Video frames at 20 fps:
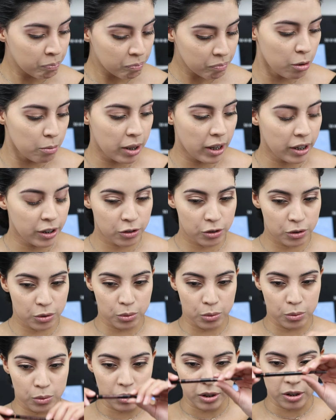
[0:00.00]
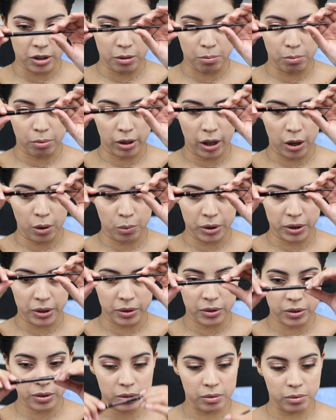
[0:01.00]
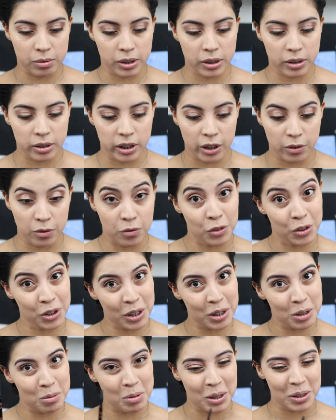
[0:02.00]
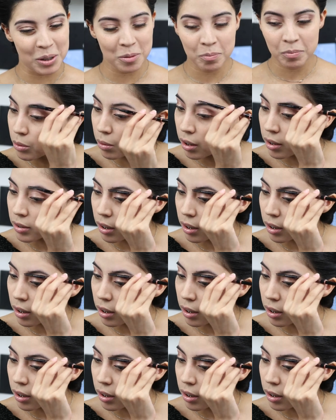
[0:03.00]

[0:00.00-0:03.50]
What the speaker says: Going back to the Brow Wiz, right? Haven't forgotten about it.